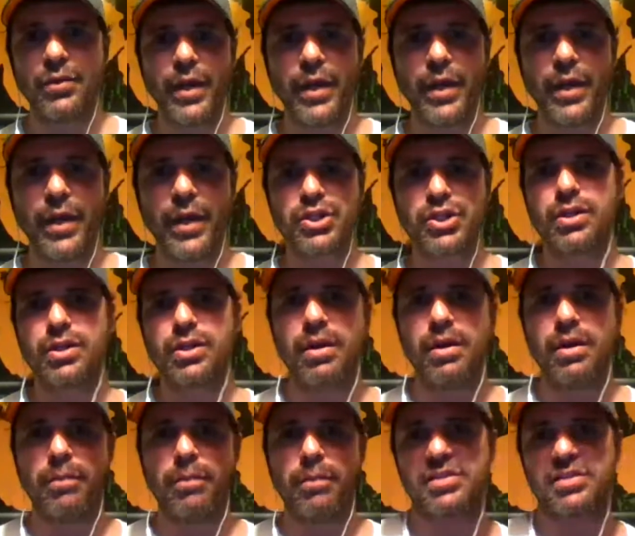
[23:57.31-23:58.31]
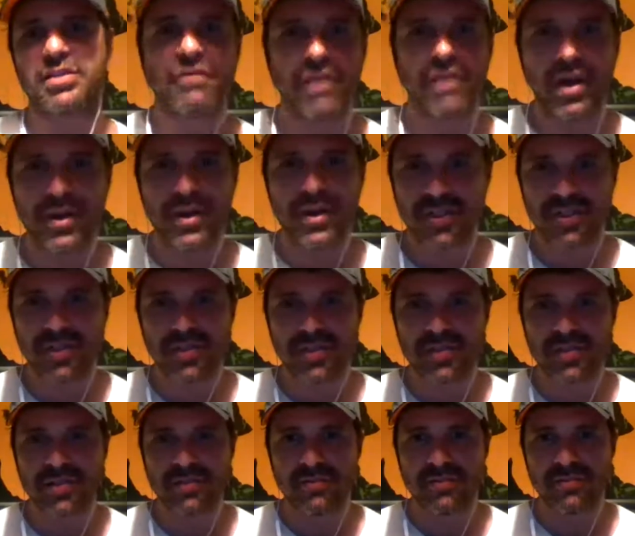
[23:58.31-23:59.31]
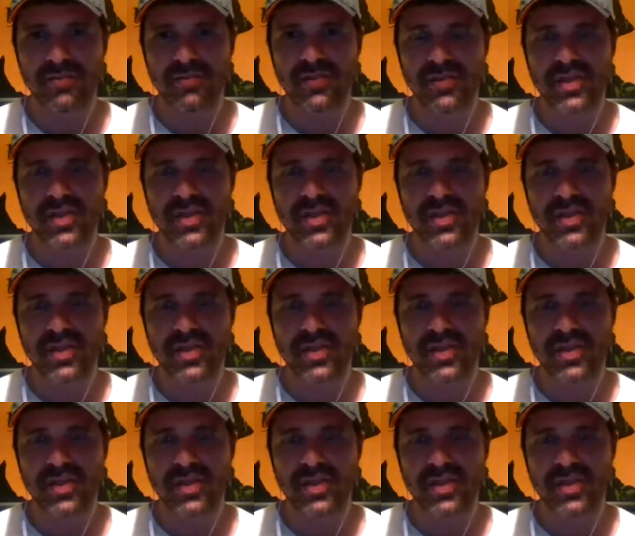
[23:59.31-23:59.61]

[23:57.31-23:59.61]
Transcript: in which Pastafarians